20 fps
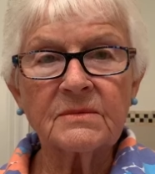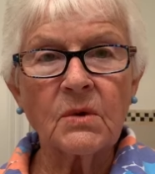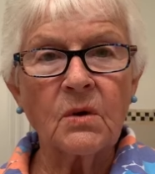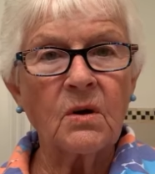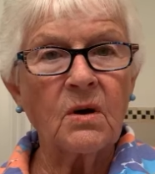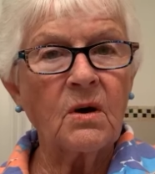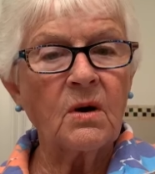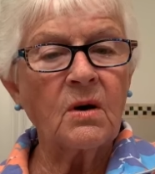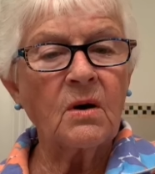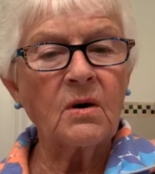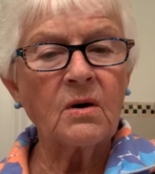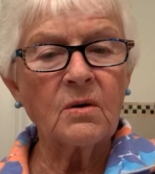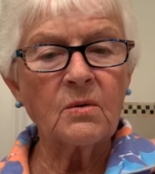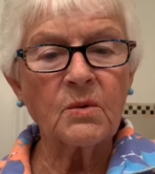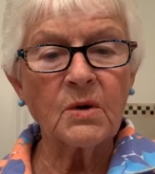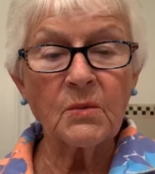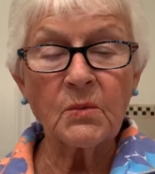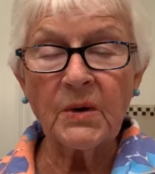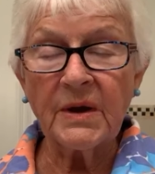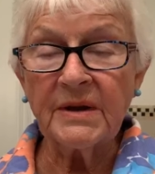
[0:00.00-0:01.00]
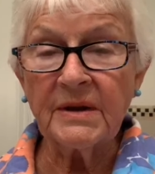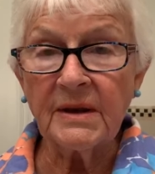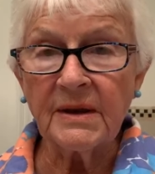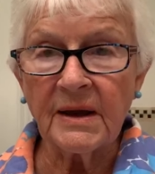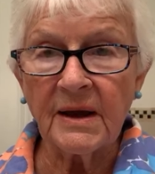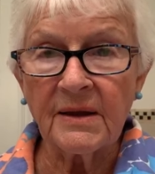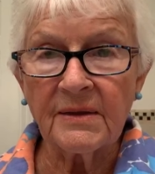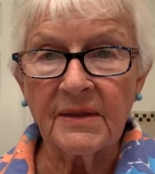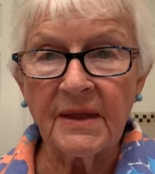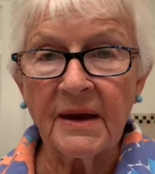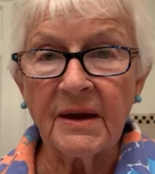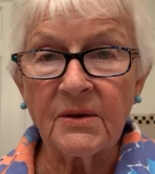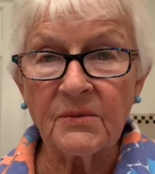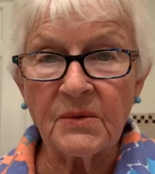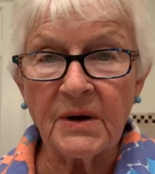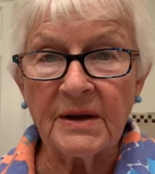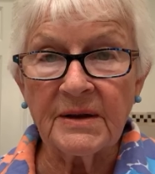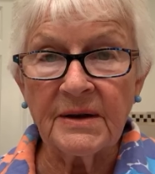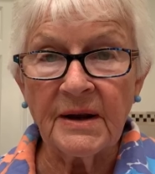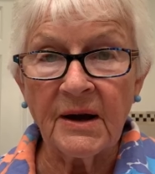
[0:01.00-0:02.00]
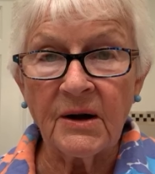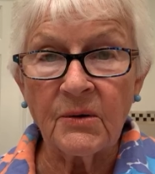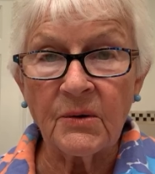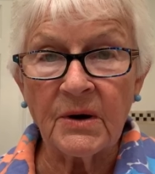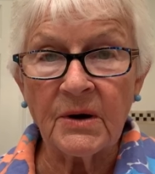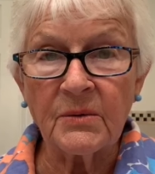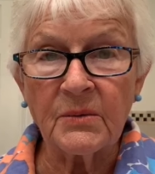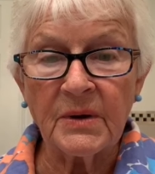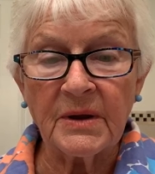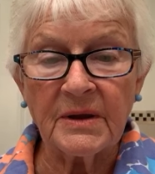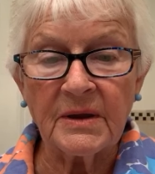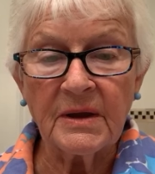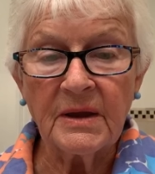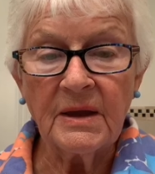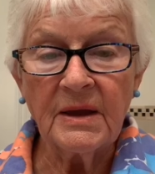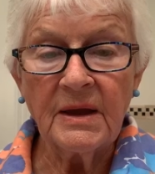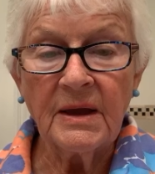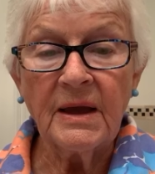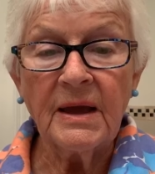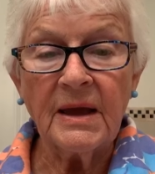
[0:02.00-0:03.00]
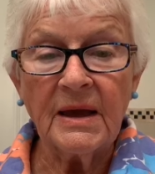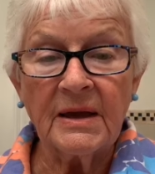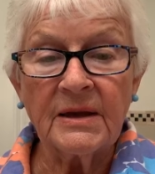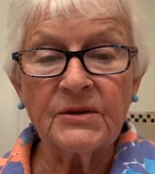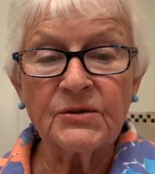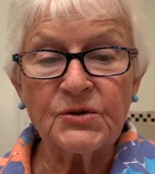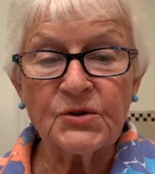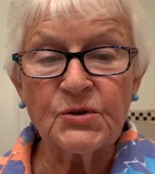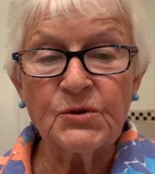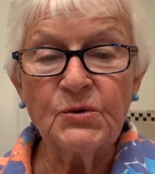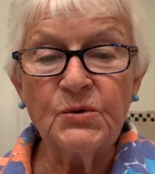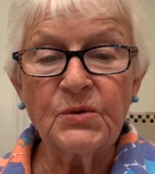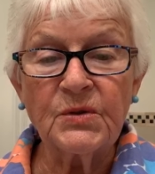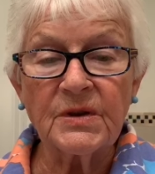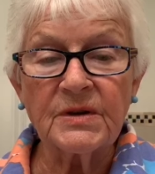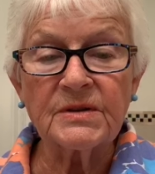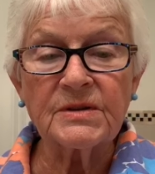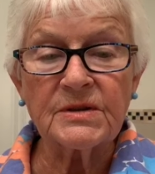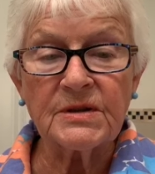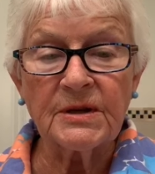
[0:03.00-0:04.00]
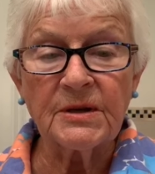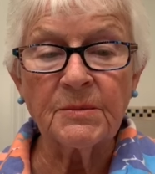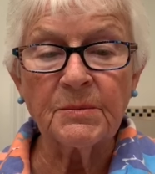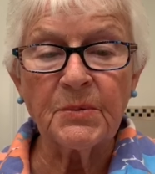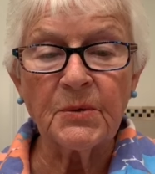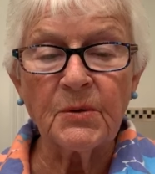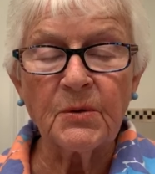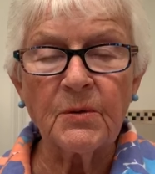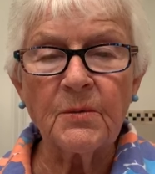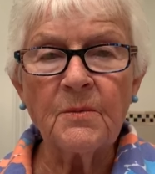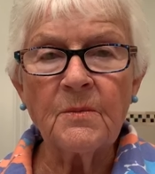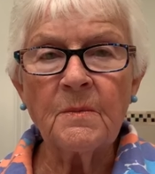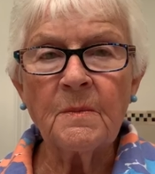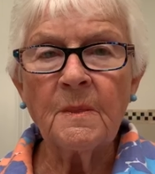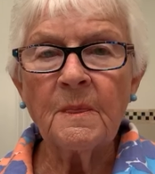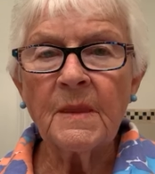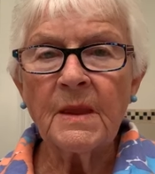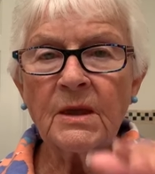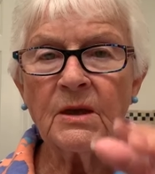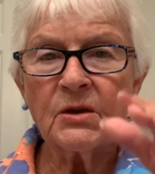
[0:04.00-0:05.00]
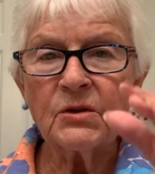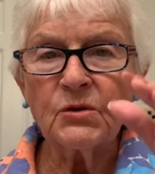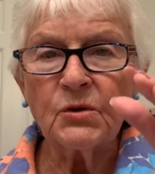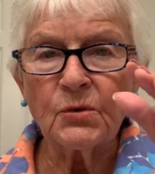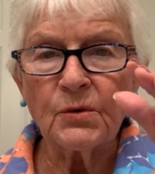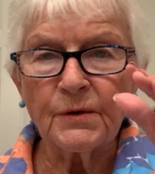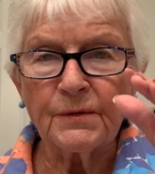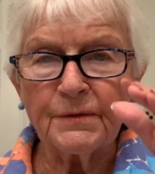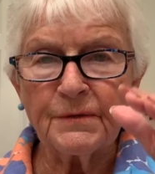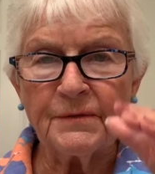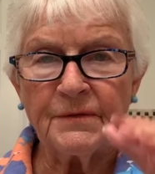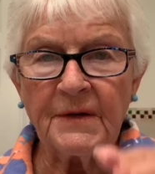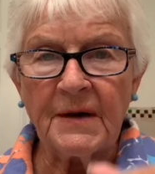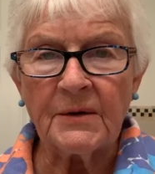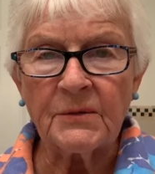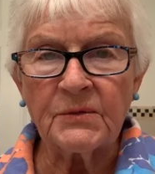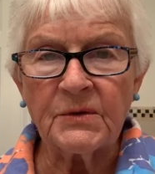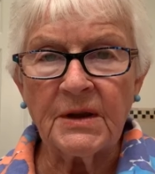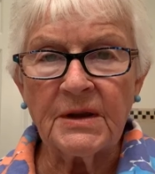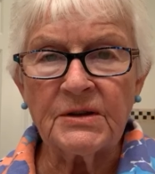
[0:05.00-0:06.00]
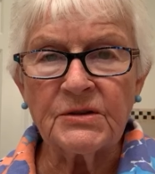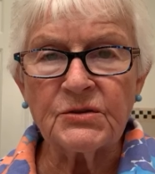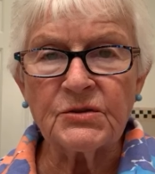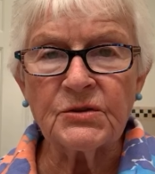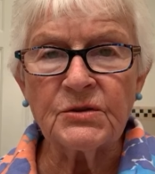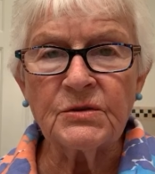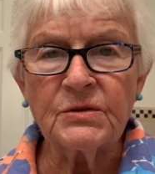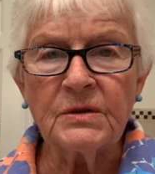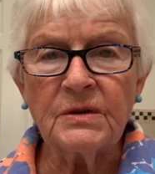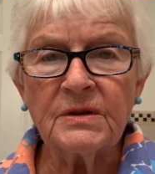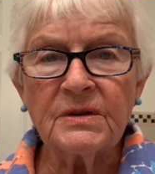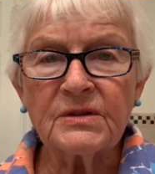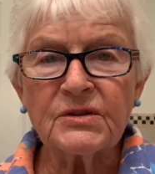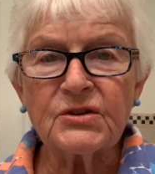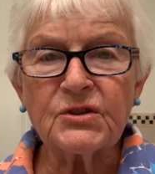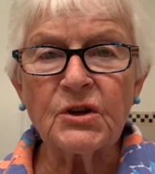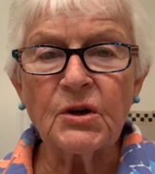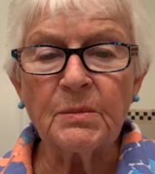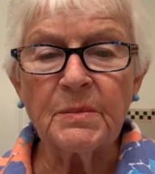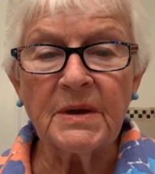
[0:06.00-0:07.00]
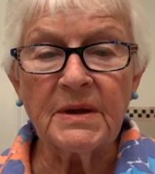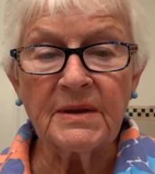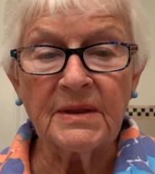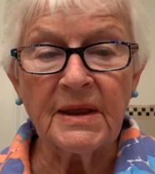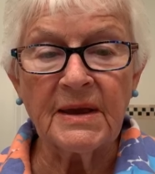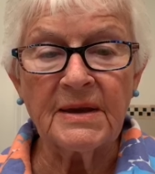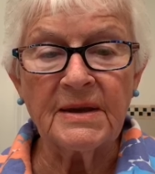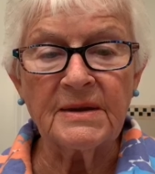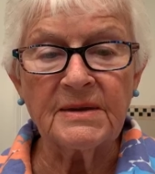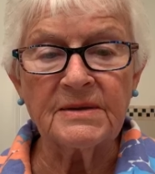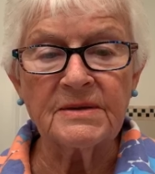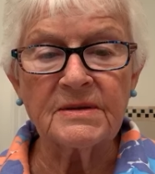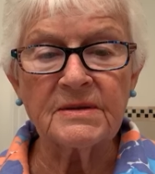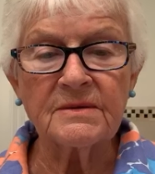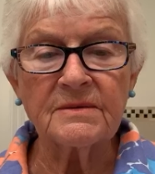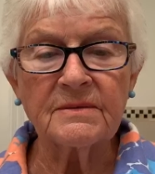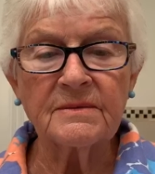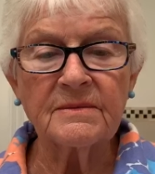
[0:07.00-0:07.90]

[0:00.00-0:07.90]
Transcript: Oh, we're waiting on that right now, aren't we? And to the temple, your foundation shall be laid.